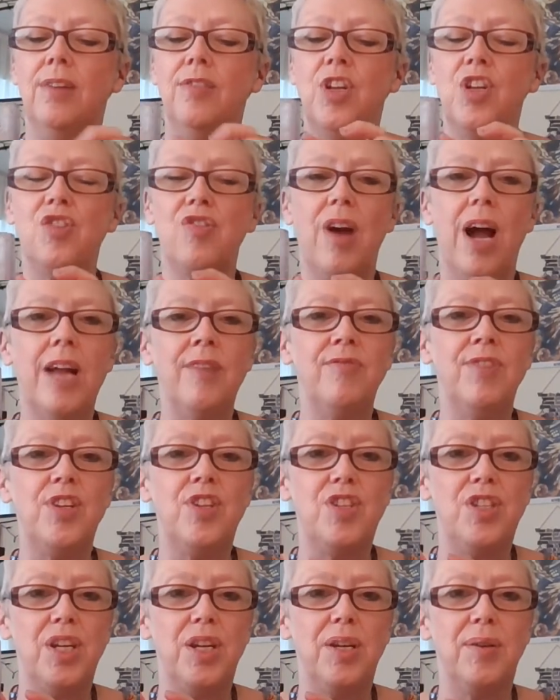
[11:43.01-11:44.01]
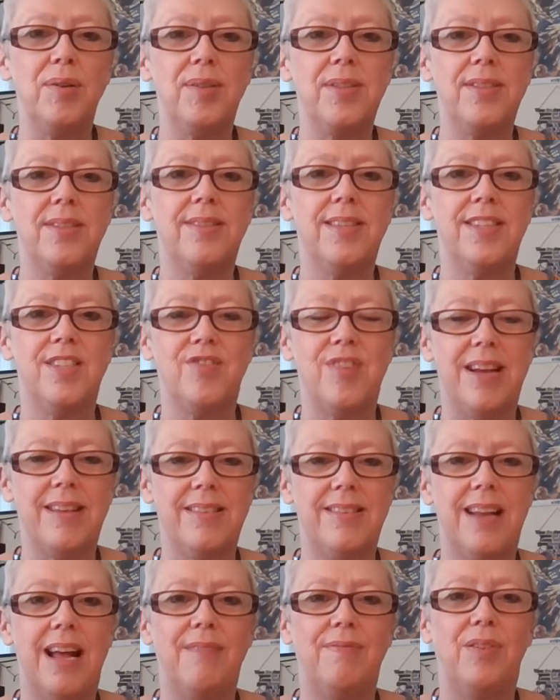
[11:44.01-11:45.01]
to try and reduce the
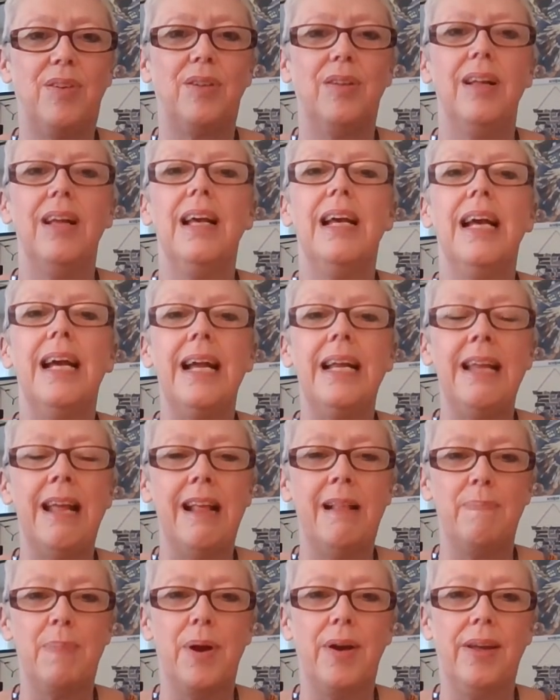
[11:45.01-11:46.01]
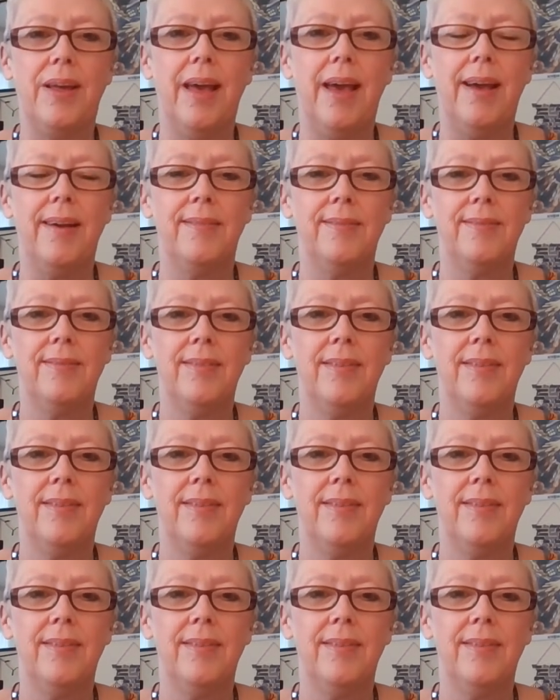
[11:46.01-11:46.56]
stress level in his bucket.